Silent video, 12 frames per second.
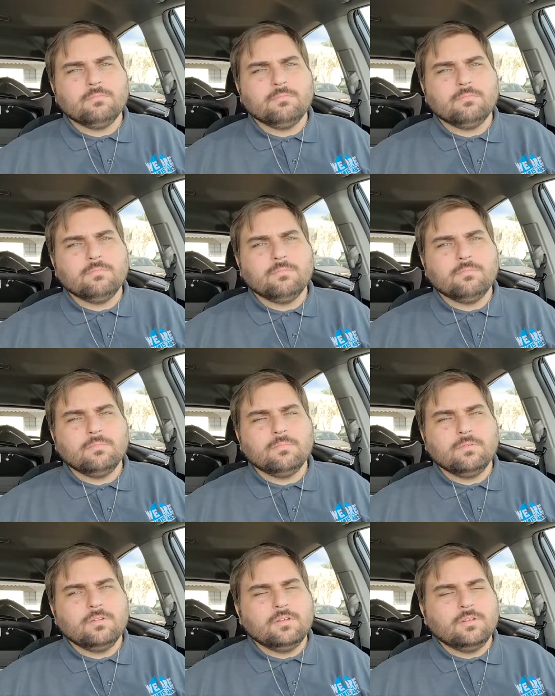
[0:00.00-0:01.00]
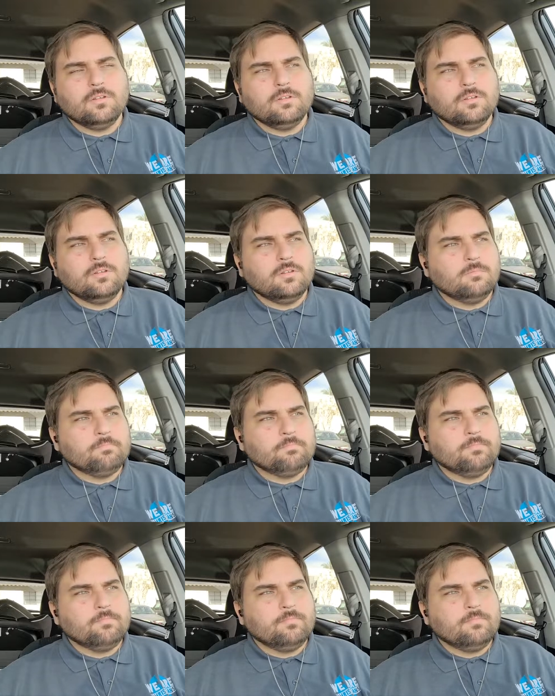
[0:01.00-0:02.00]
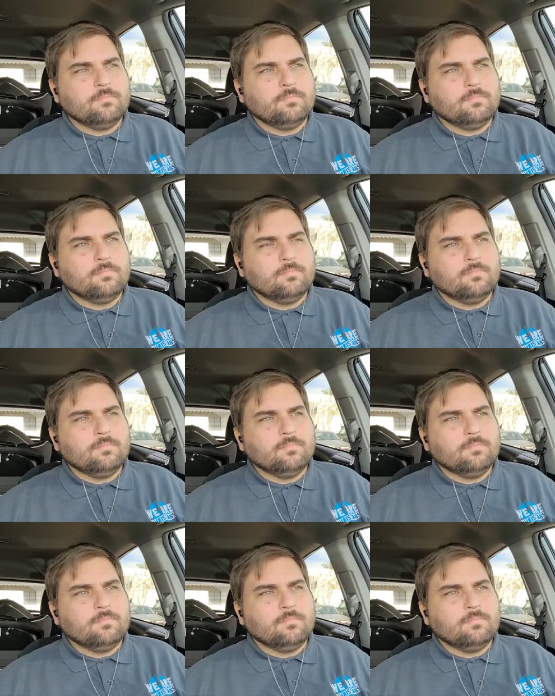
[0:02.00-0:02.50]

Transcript: Nothing is said.